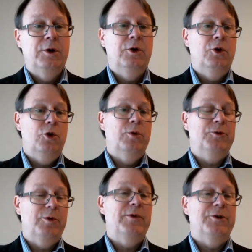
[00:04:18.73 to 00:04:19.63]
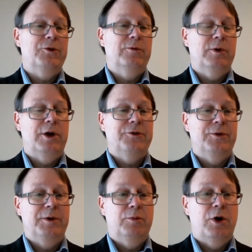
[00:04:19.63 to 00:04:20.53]
who was professor of philosophy
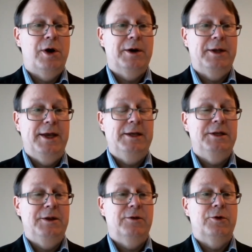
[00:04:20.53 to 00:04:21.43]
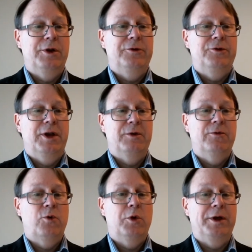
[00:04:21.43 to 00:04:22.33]
in Prague in the 1830s and
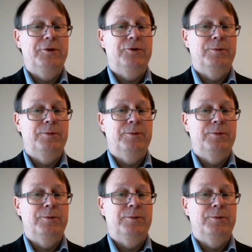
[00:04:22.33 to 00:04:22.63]
40s.